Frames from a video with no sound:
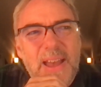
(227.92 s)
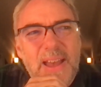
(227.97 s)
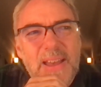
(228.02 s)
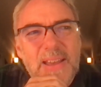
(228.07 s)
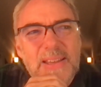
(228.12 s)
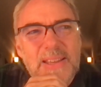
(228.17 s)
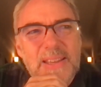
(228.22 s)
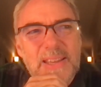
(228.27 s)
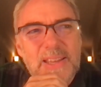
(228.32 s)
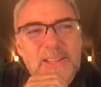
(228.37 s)

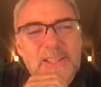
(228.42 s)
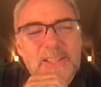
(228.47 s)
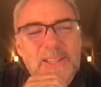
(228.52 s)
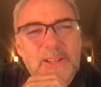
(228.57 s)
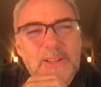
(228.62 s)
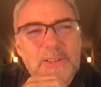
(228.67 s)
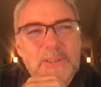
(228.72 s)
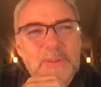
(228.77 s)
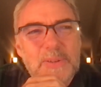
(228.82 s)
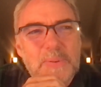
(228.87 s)
I can't
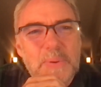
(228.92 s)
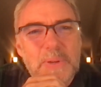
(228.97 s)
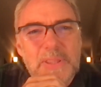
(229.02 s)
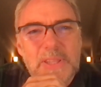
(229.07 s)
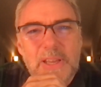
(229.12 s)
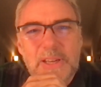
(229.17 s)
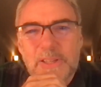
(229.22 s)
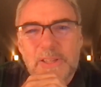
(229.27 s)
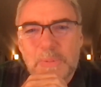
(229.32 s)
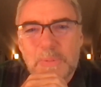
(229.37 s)
tell you what
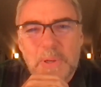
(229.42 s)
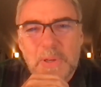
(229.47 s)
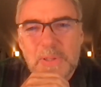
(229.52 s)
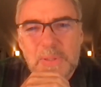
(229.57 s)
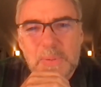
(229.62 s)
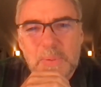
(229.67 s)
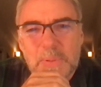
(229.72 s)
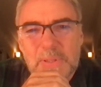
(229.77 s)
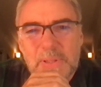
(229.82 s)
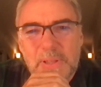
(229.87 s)
that
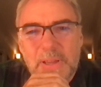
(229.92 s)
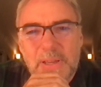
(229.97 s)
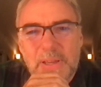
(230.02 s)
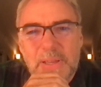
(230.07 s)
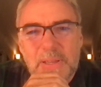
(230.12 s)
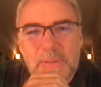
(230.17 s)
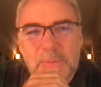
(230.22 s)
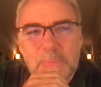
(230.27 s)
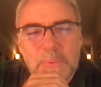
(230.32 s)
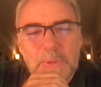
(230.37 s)
experience was like
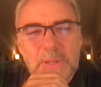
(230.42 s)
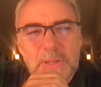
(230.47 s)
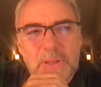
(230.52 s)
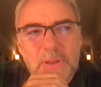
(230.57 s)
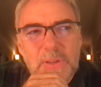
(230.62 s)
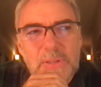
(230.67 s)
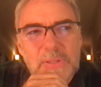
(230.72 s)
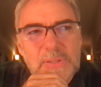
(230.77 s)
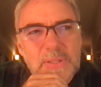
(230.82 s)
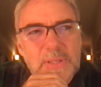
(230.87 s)

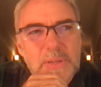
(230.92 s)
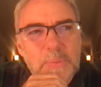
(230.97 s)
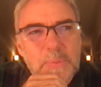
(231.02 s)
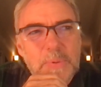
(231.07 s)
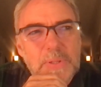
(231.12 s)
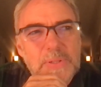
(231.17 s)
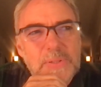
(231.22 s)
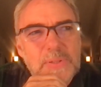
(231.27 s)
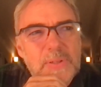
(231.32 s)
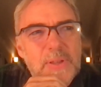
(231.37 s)
because it
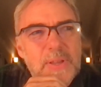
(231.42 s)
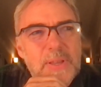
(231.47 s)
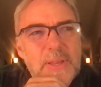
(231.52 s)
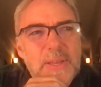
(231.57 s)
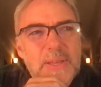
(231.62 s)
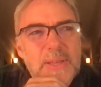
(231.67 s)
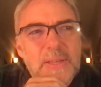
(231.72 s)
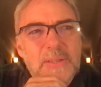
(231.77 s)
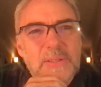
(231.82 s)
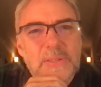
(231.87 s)
was
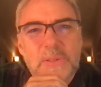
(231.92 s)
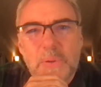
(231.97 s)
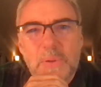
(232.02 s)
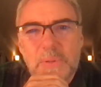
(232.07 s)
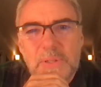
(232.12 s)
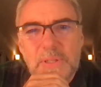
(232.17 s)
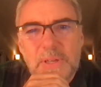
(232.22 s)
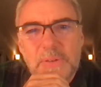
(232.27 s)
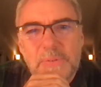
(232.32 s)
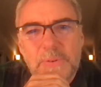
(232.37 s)
so
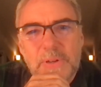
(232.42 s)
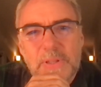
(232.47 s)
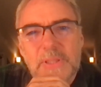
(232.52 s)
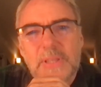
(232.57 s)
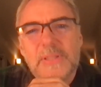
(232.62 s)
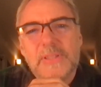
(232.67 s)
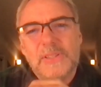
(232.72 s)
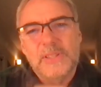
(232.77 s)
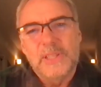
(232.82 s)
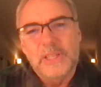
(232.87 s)
different
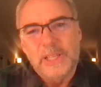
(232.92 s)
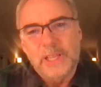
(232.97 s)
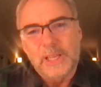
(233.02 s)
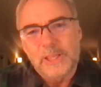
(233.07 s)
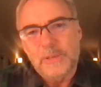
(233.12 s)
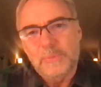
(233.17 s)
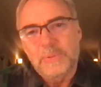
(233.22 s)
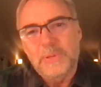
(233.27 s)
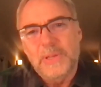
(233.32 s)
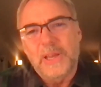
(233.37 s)
than sitting at
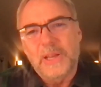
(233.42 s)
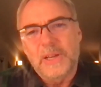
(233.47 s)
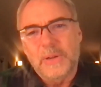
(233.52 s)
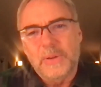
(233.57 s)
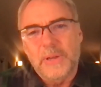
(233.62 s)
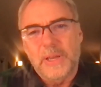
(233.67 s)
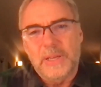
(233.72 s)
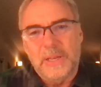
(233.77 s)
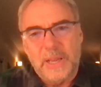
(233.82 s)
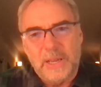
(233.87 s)
the piano
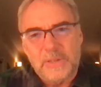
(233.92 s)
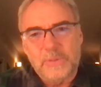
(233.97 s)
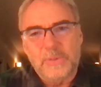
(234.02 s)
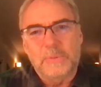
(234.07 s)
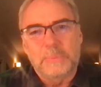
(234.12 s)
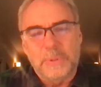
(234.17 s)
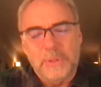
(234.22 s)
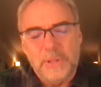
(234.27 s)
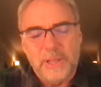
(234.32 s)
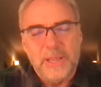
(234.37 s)
and actually
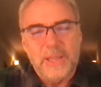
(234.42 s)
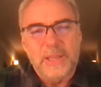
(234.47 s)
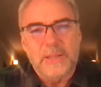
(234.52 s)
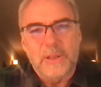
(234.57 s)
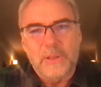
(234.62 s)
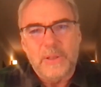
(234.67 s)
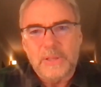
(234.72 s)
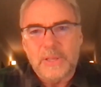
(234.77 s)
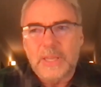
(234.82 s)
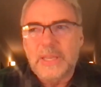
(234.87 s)
playing
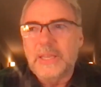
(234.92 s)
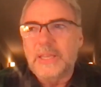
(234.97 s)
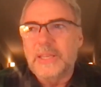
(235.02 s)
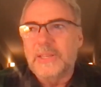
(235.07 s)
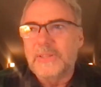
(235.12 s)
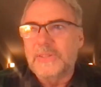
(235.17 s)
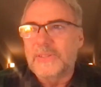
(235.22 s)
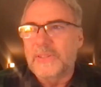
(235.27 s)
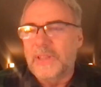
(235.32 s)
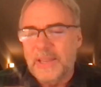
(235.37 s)
all the
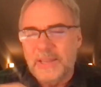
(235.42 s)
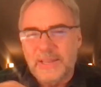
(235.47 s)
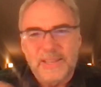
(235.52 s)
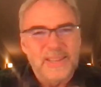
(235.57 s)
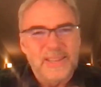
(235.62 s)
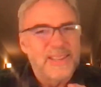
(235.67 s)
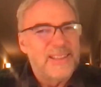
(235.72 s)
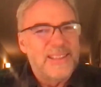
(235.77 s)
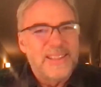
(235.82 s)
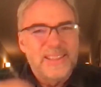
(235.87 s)
keys and
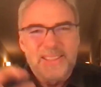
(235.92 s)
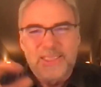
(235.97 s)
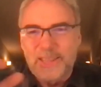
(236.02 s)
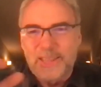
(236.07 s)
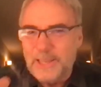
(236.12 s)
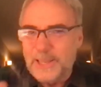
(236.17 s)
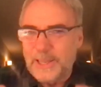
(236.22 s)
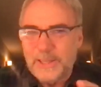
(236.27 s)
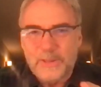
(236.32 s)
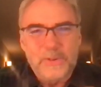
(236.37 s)

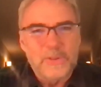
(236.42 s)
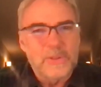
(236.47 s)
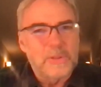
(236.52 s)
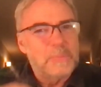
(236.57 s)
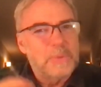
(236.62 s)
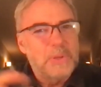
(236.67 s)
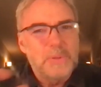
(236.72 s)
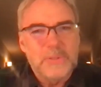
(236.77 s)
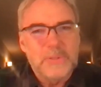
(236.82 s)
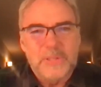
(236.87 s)
thinking through the
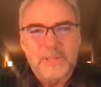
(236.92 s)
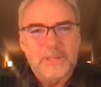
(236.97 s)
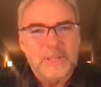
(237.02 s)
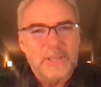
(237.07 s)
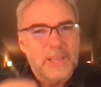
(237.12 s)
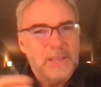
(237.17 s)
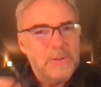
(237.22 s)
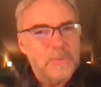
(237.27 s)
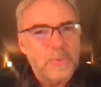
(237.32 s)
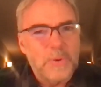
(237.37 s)
music
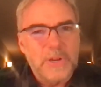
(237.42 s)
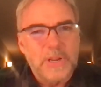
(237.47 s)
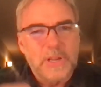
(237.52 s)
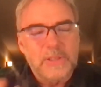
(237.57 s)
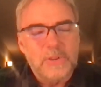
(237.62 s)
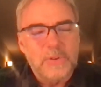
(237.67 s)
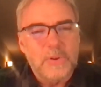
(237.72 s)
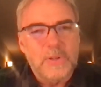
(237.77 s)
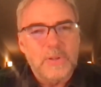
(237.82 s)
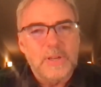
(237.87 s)
and working
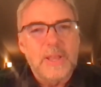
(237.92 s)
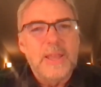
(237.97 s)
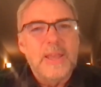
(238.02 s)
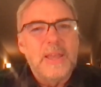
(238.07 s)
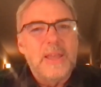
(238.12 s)
through it.